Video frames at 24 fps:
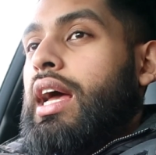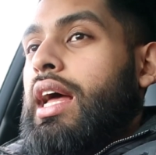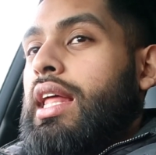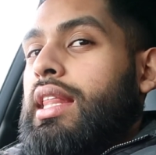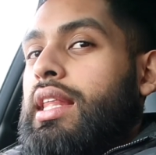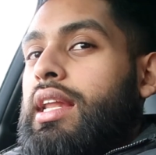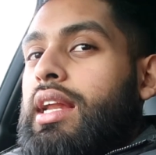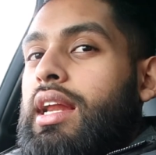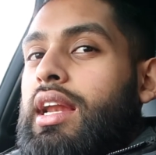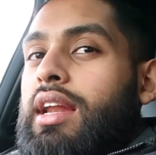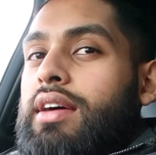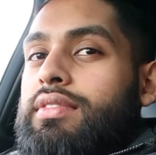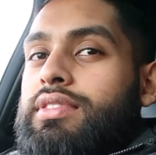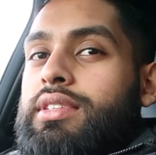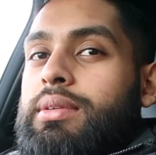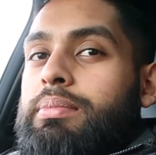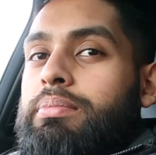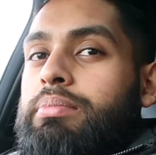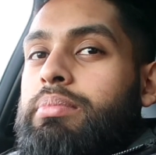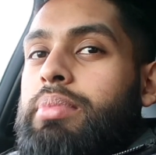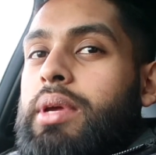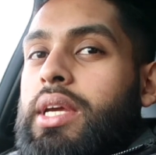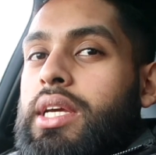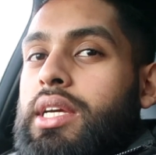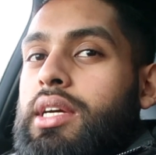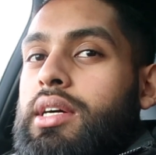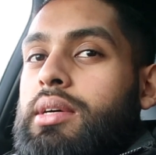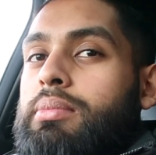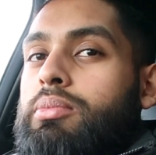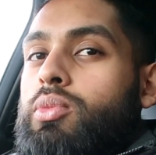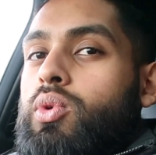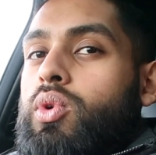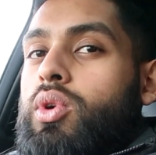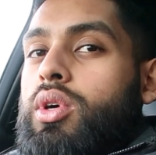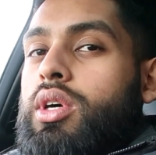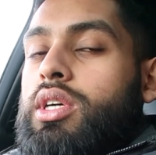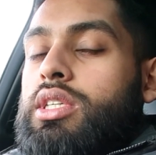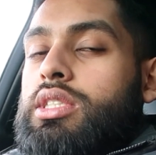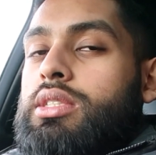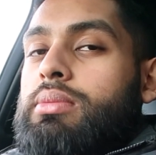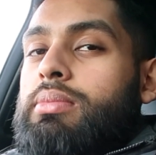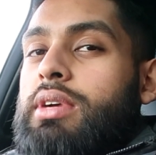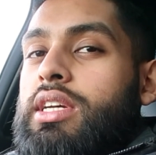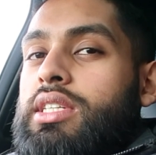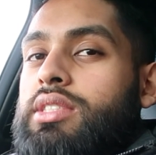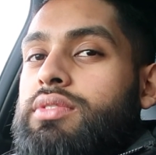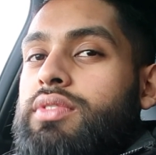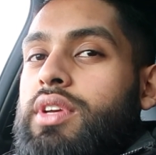and then I'll have some bigger, more
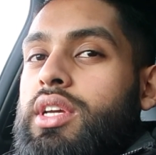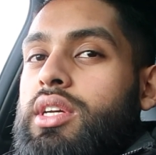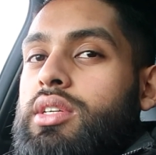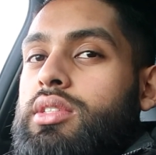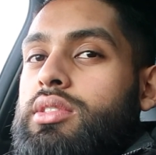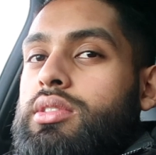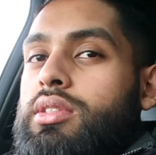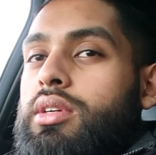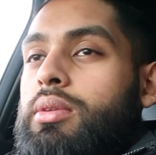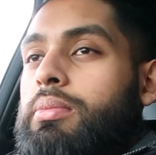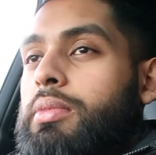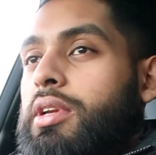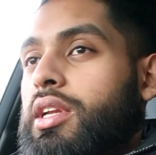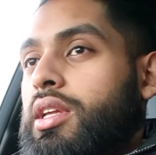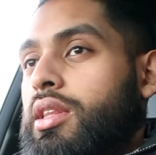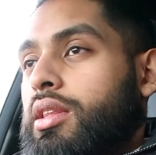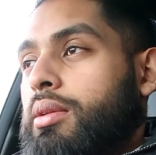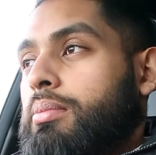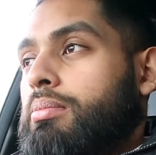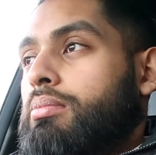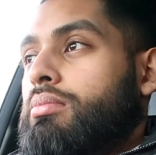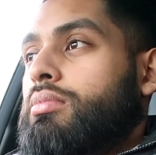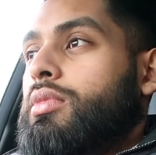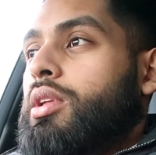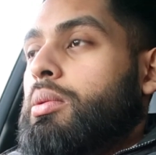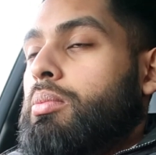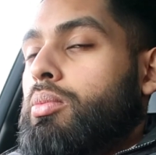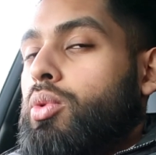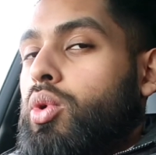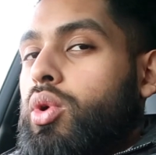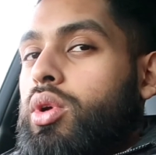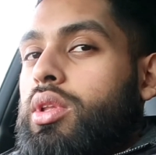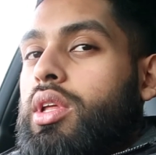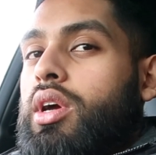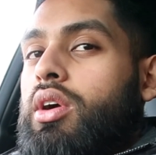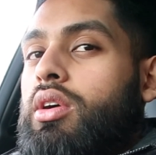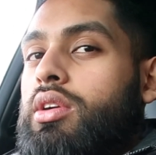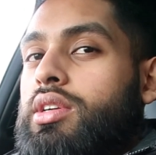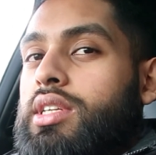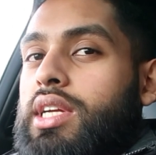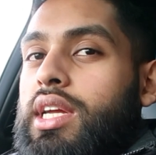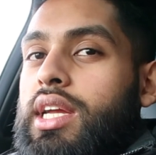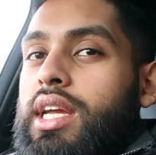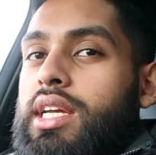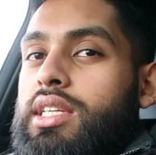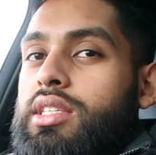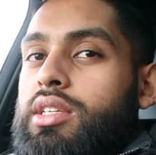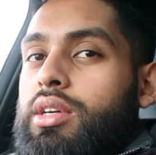customized vehicles coming in the more the
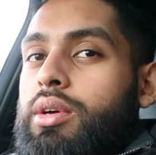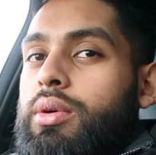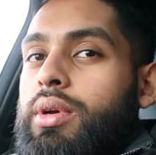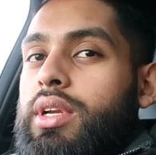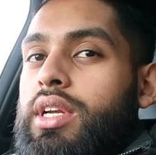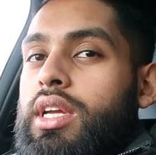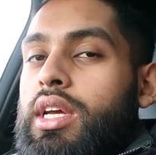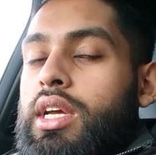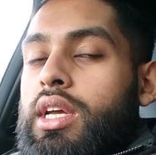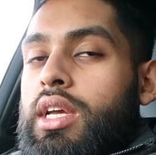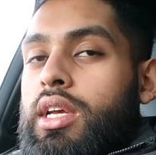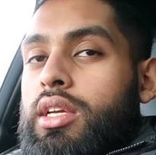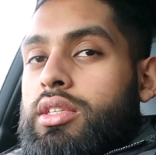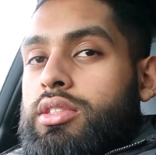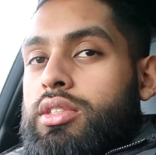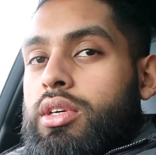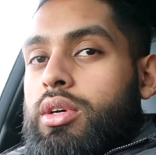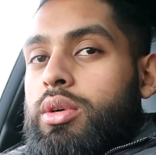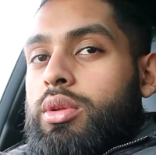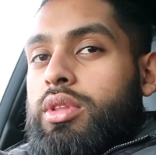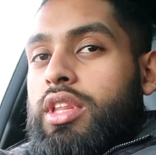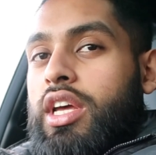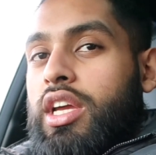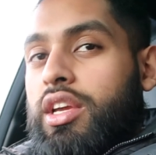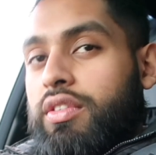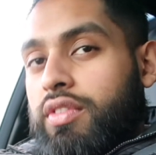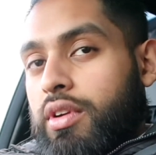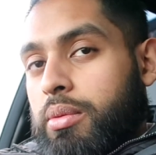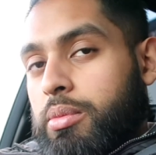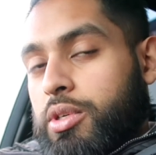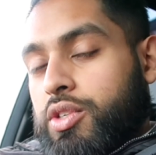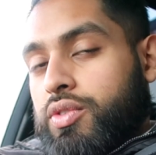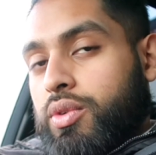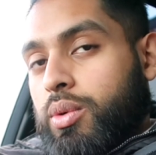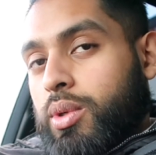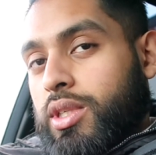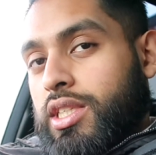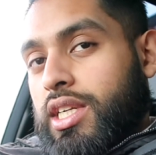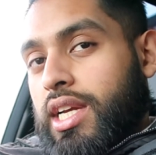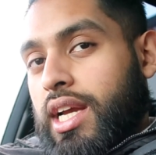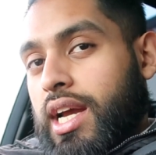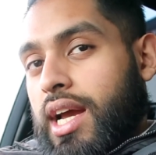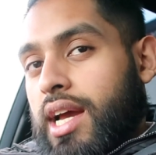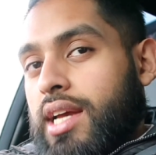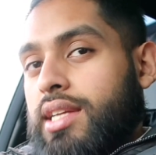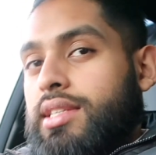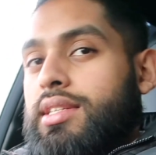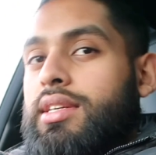content gets going. So thank you very much for
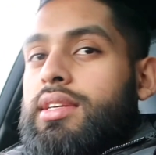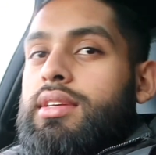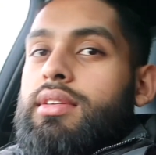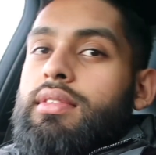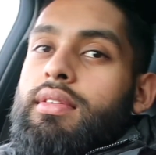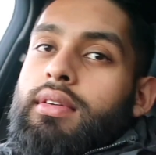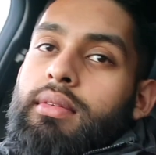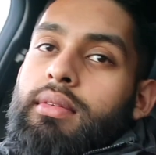watching, guys.